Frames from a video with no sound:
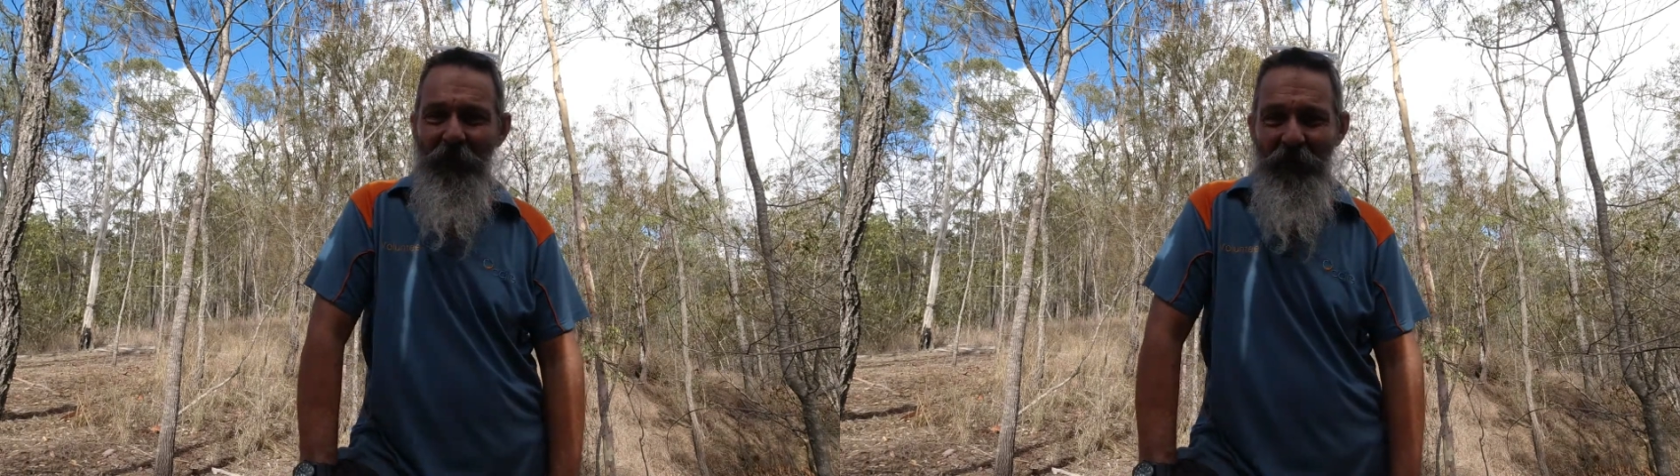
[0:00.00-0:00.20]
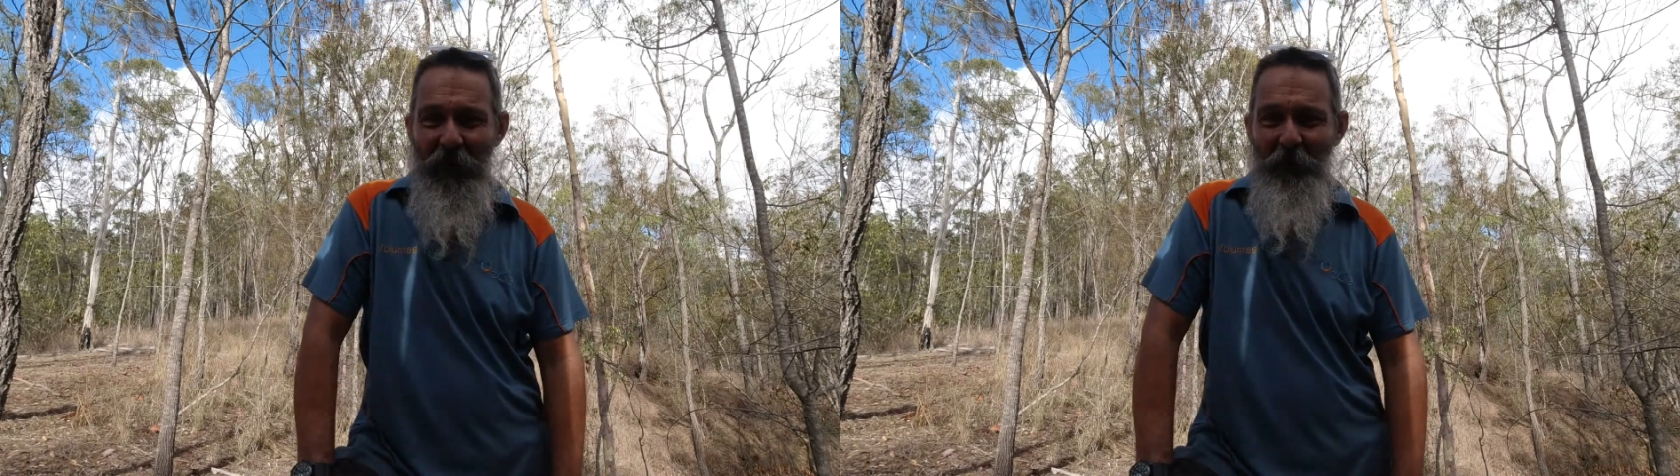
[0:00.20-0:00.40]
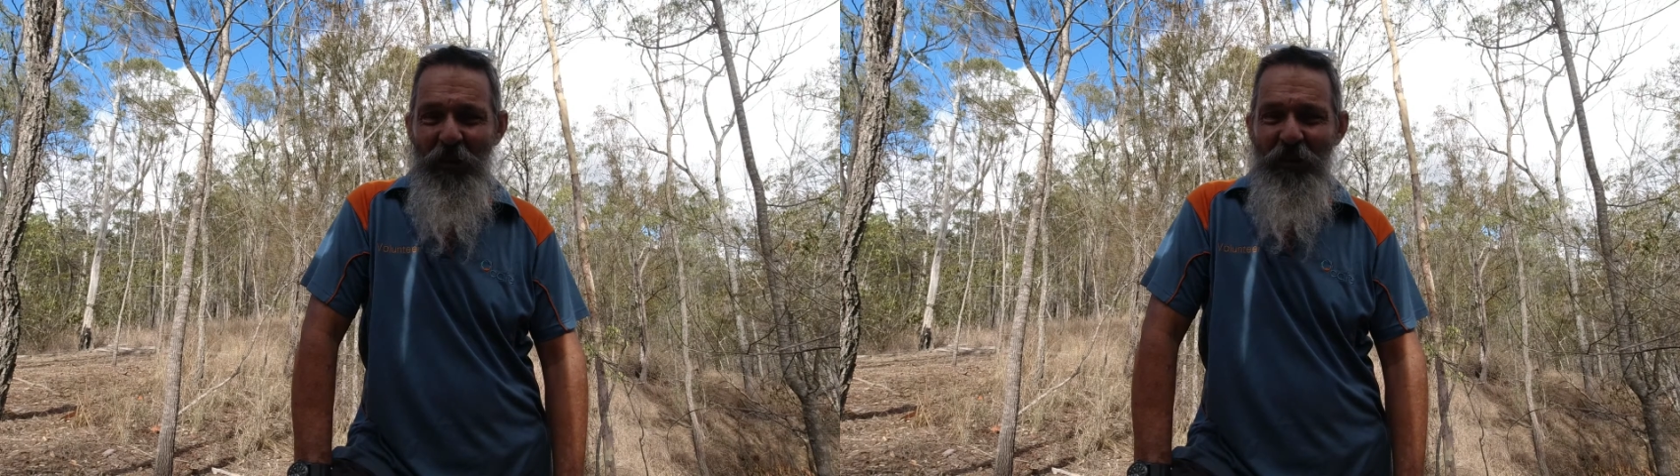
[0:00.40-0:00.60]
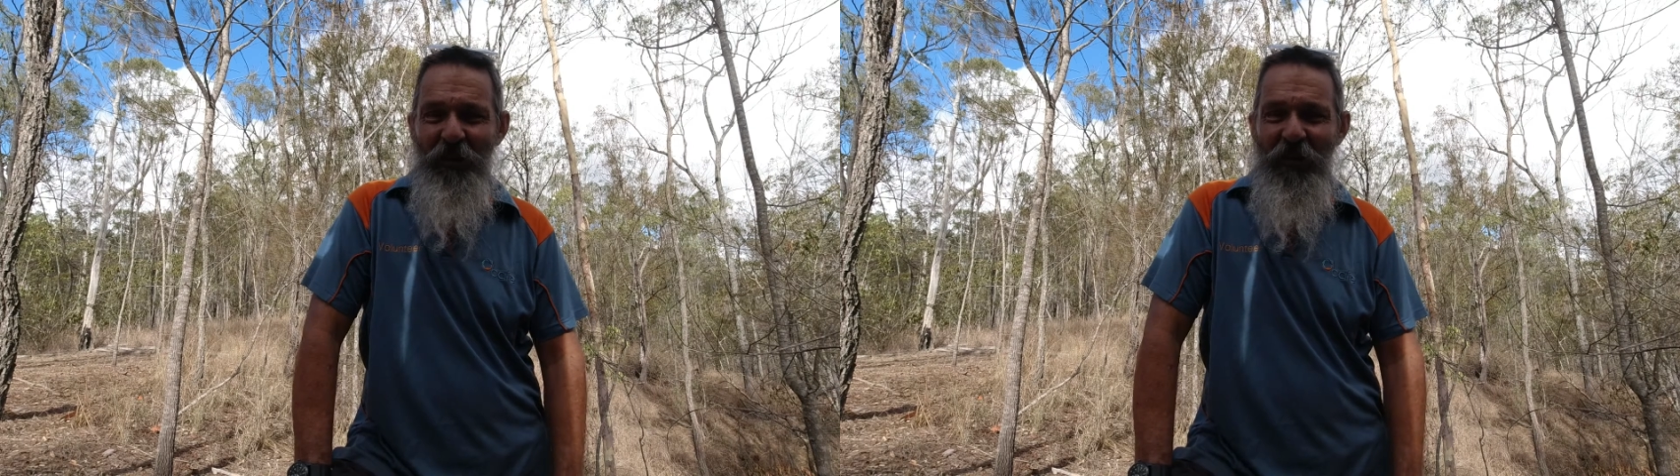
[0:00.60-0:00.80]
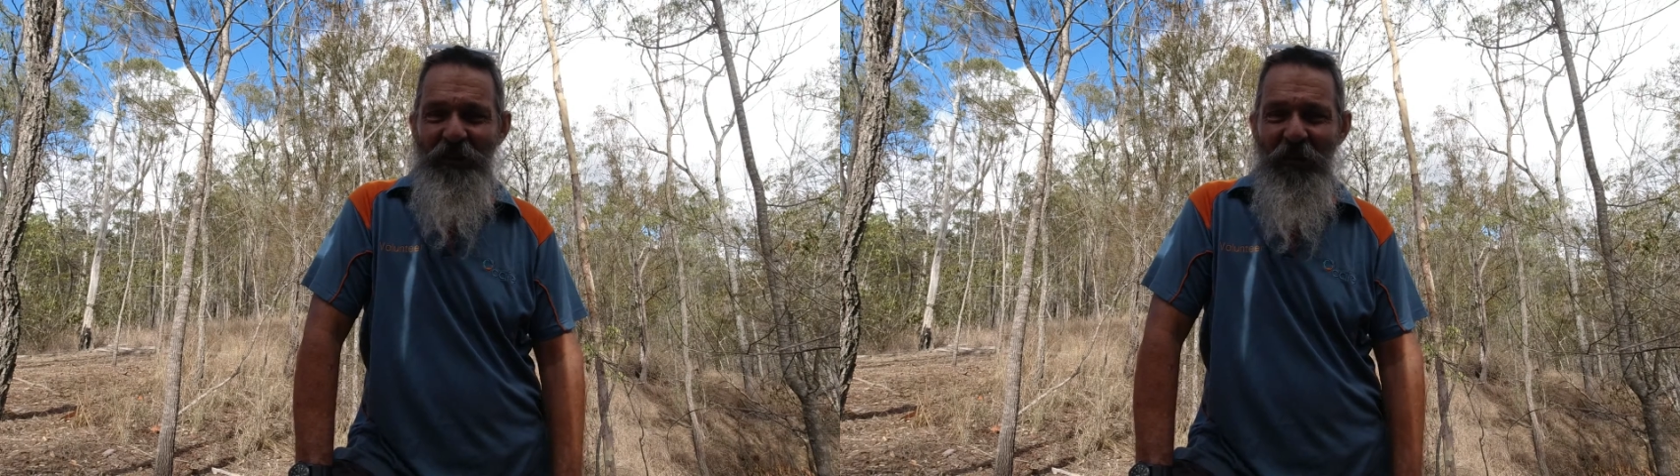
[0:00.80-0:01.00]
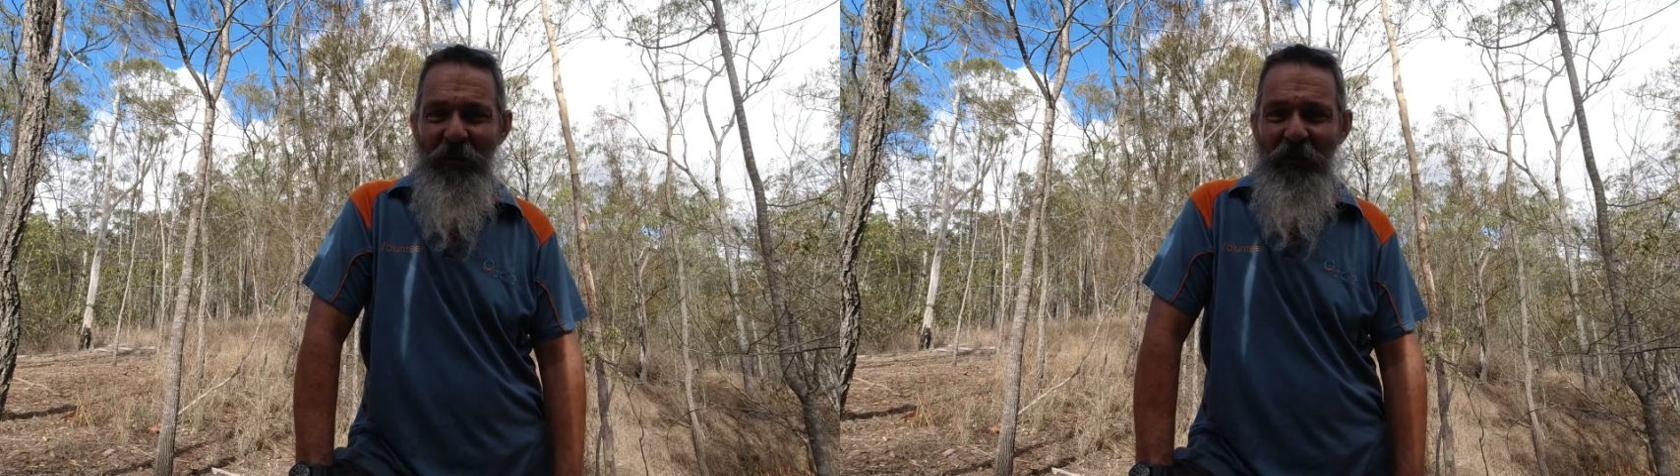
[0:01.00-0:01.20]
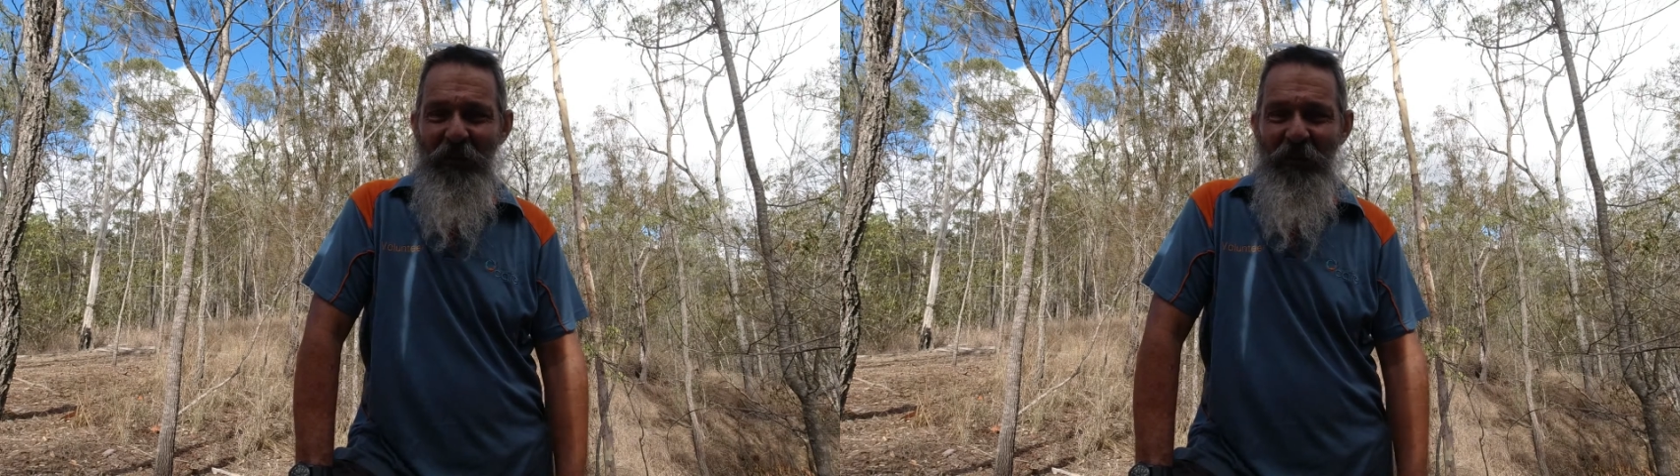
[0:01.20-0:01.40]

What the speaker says: You don't breathe on each other.